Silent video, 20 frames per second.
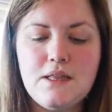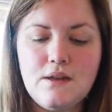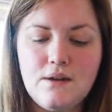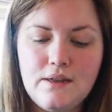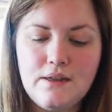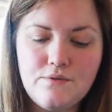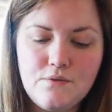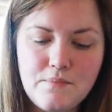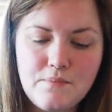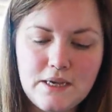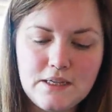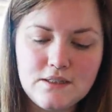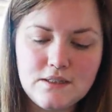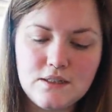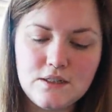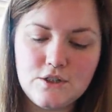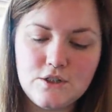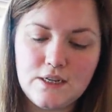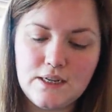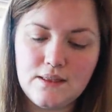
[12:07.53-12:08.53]
they'll leave a
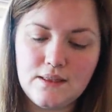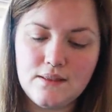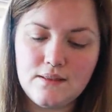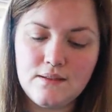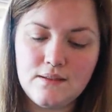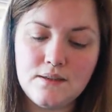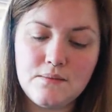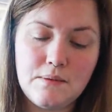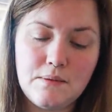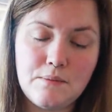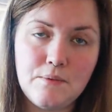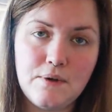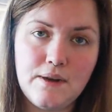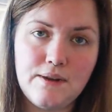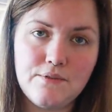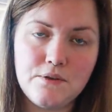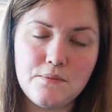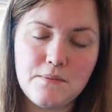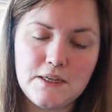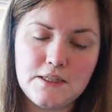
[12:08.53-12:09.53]
message, and these people
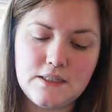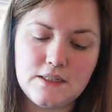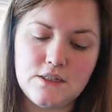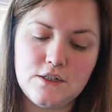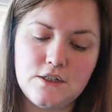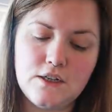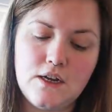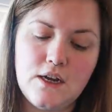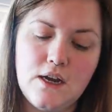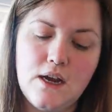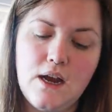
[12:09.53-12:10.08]
left a message.